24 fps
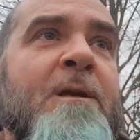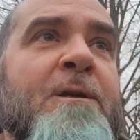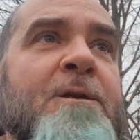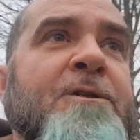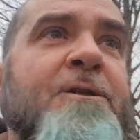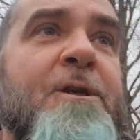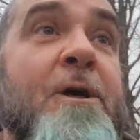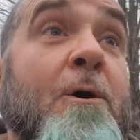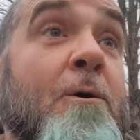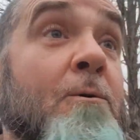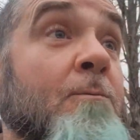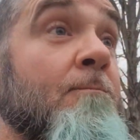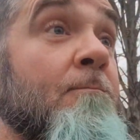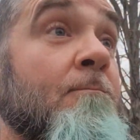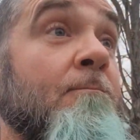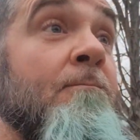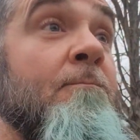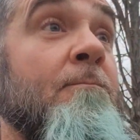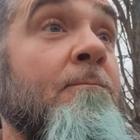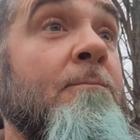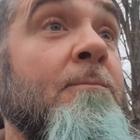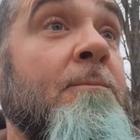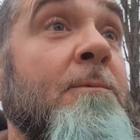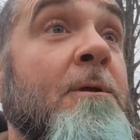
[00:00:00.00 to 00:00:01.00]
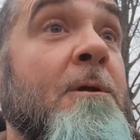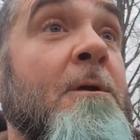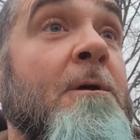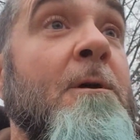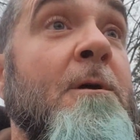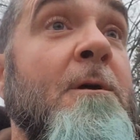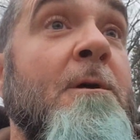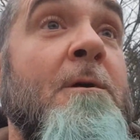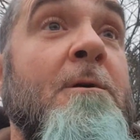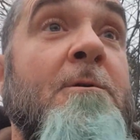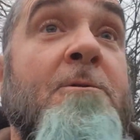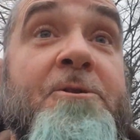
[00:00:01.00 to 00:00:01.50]
So
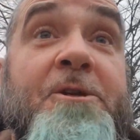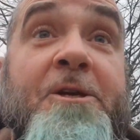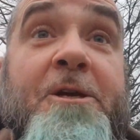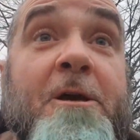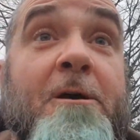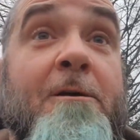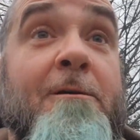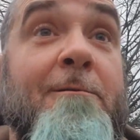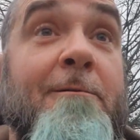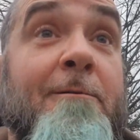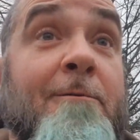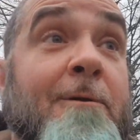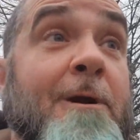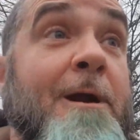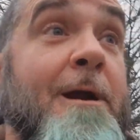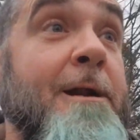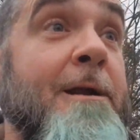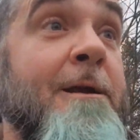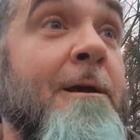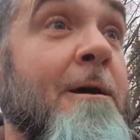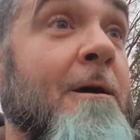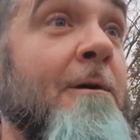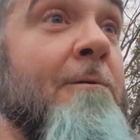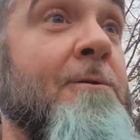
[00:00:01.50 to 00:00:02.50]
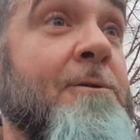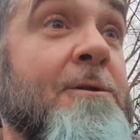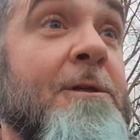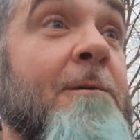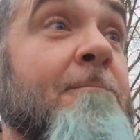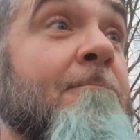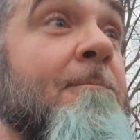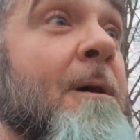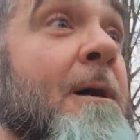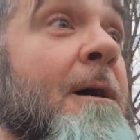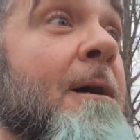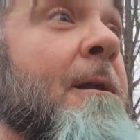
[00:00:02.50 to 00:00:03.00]
she got on a radio to
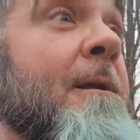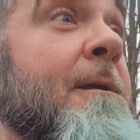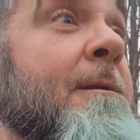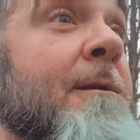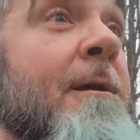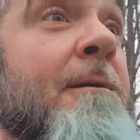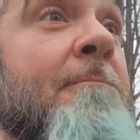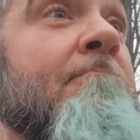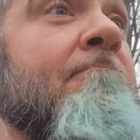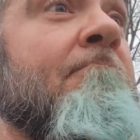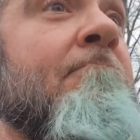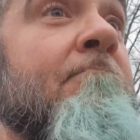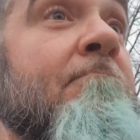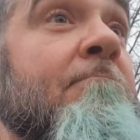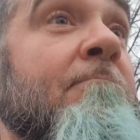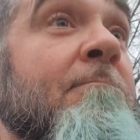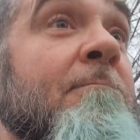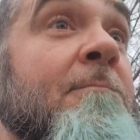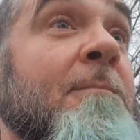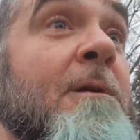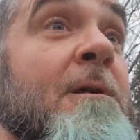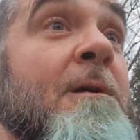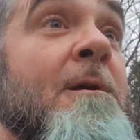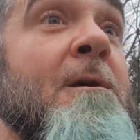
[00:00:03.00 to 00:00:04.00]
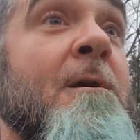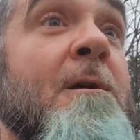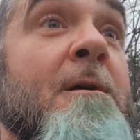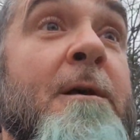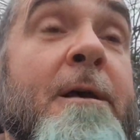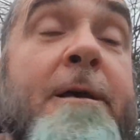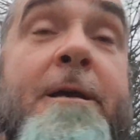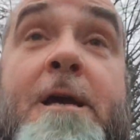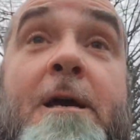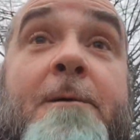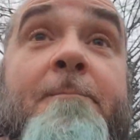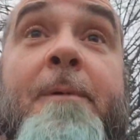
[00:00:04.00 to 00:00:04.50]
somebody, and then
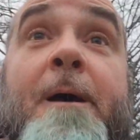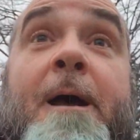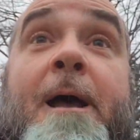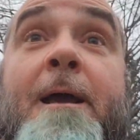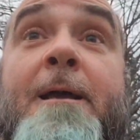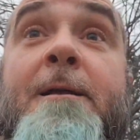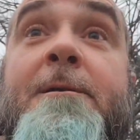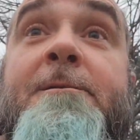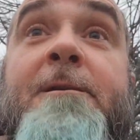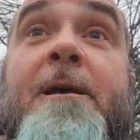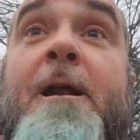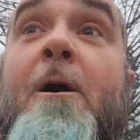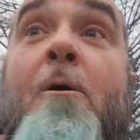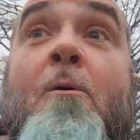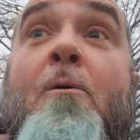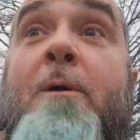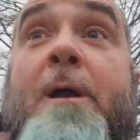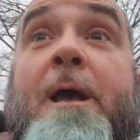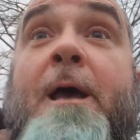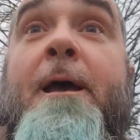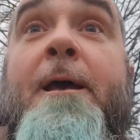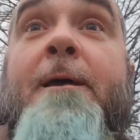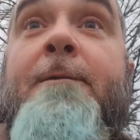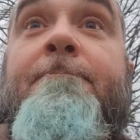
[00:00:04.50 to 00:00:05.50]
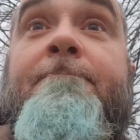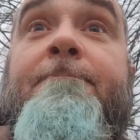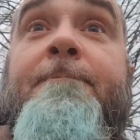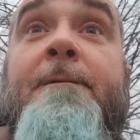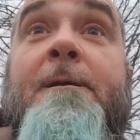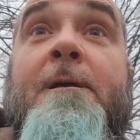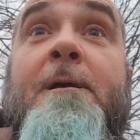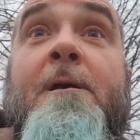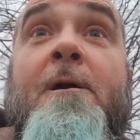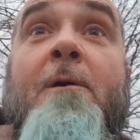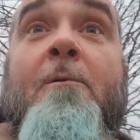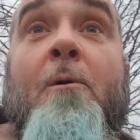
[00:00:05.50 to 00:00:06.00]
come back and say, "Oh, okay.
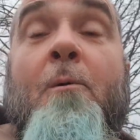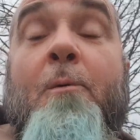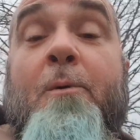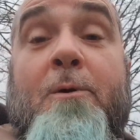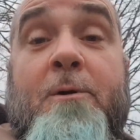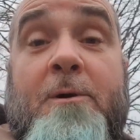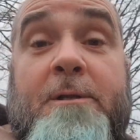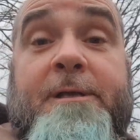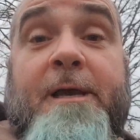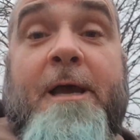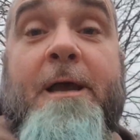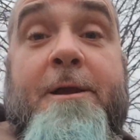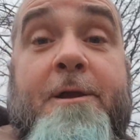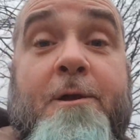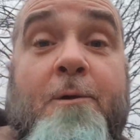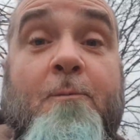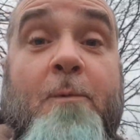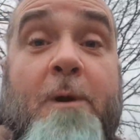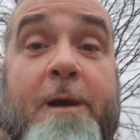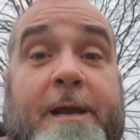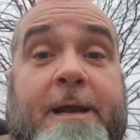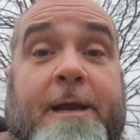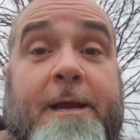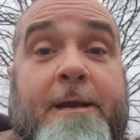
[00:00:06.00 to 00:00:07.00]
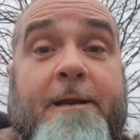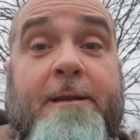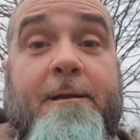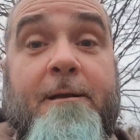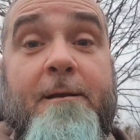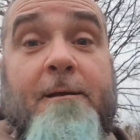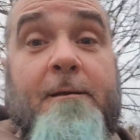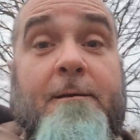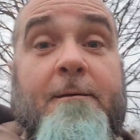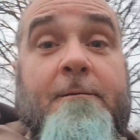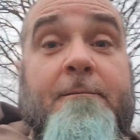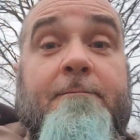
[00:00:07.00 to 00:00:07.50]
Well, we're going to take your weed,
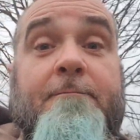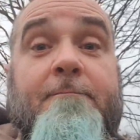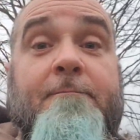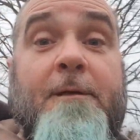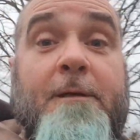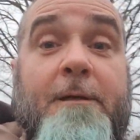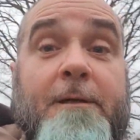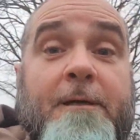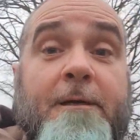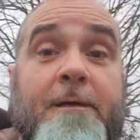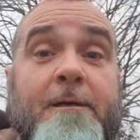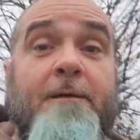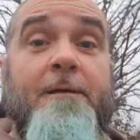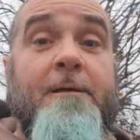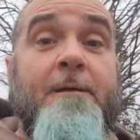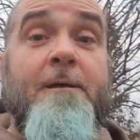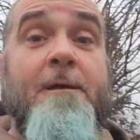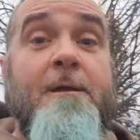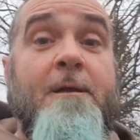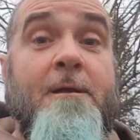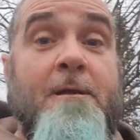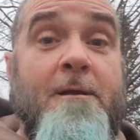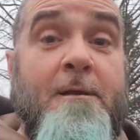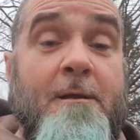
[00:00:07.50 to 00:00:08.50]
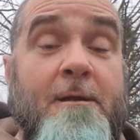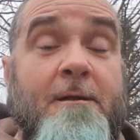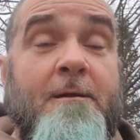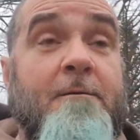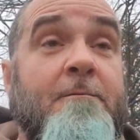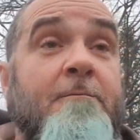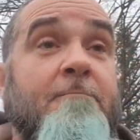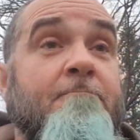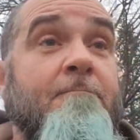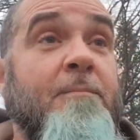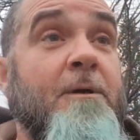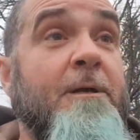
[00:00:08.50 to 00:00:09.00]
but
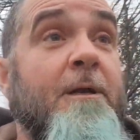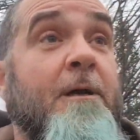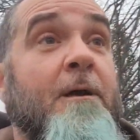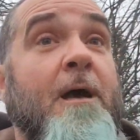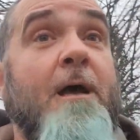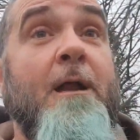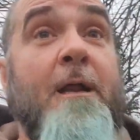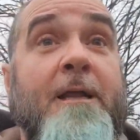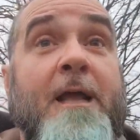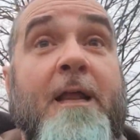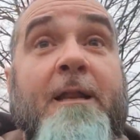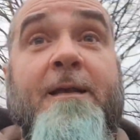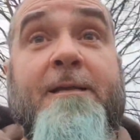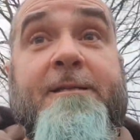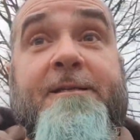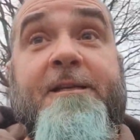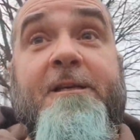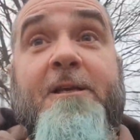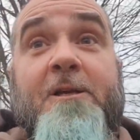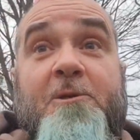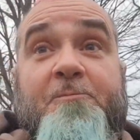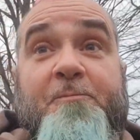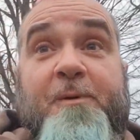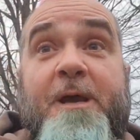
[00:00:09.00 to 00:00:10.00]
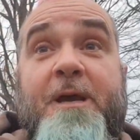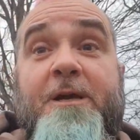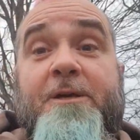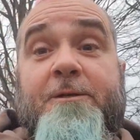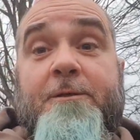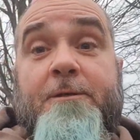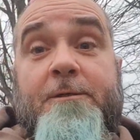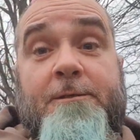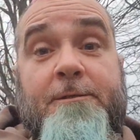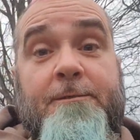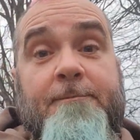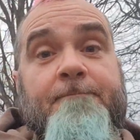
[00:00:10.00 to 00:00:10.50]
I'd like to see those
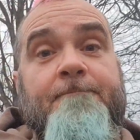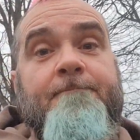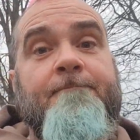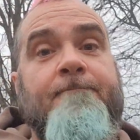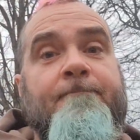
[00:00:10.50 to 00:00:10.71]
pictures."